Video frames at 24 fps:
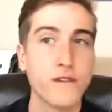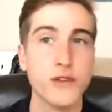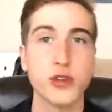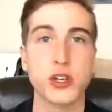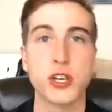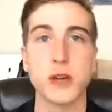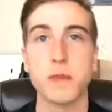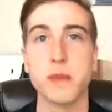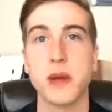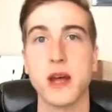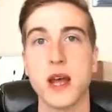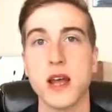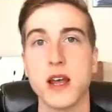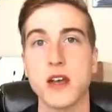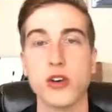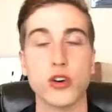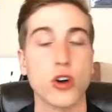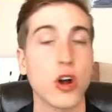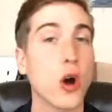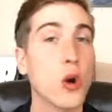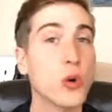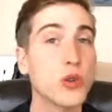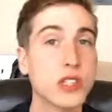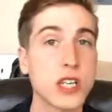You could pay your
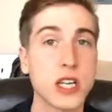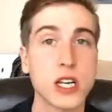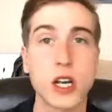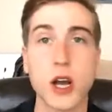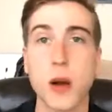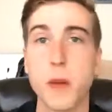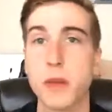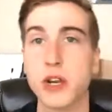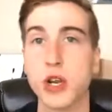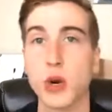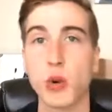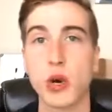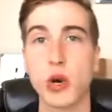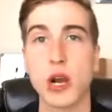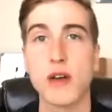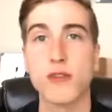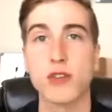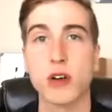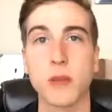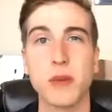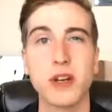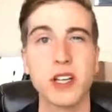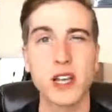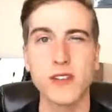hosting company or whatever.
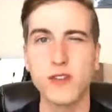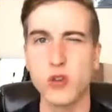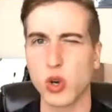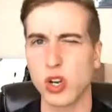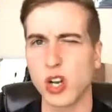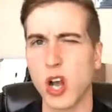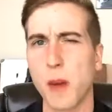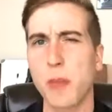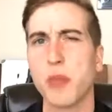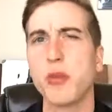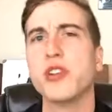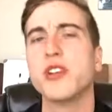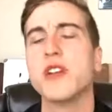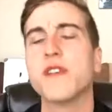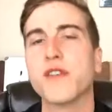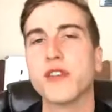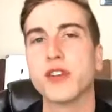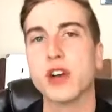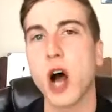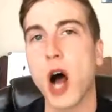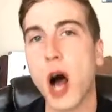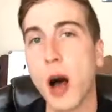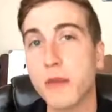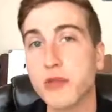I'm going to give you a couple of
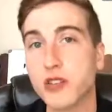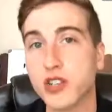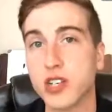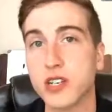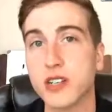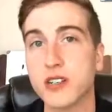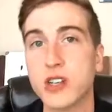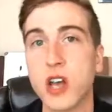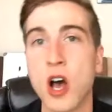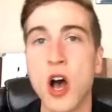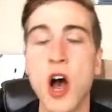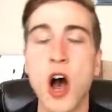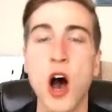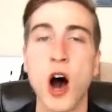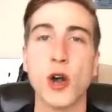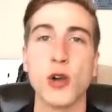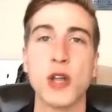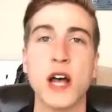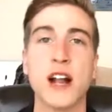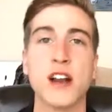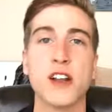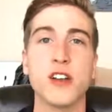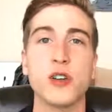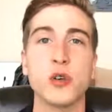different options on
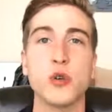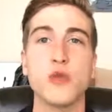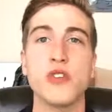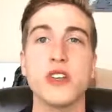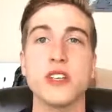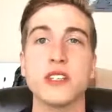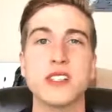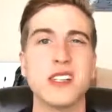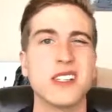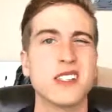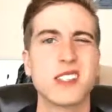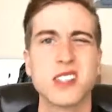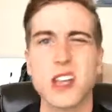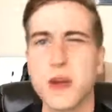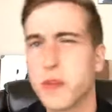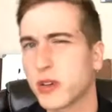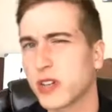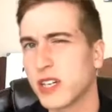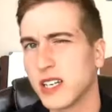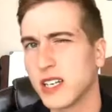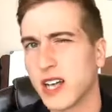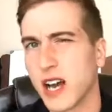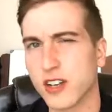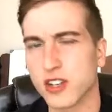how to do this. And it's
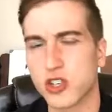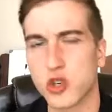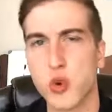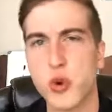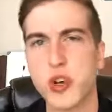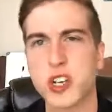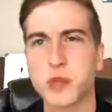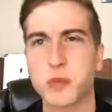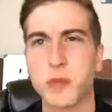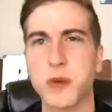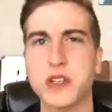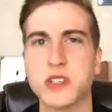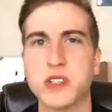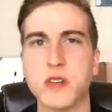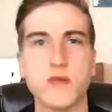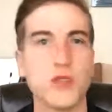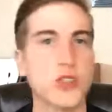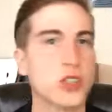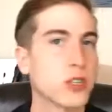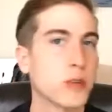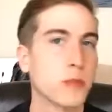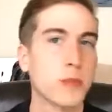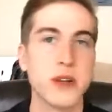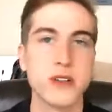typically not too expensive,
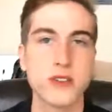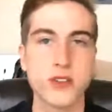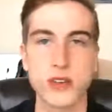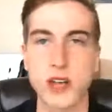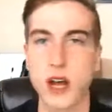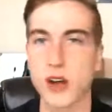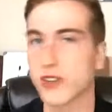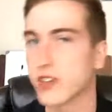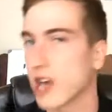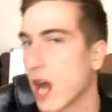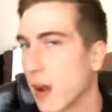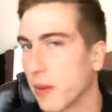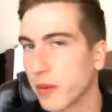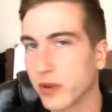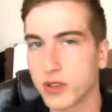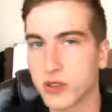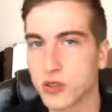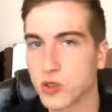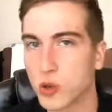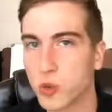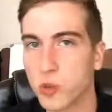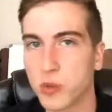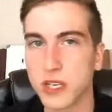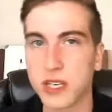just depends on how time
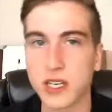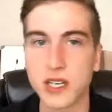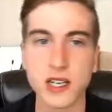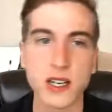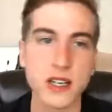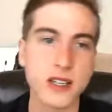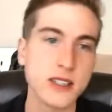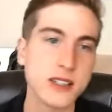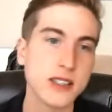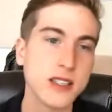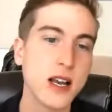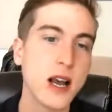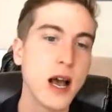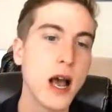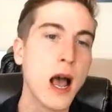consuming it is.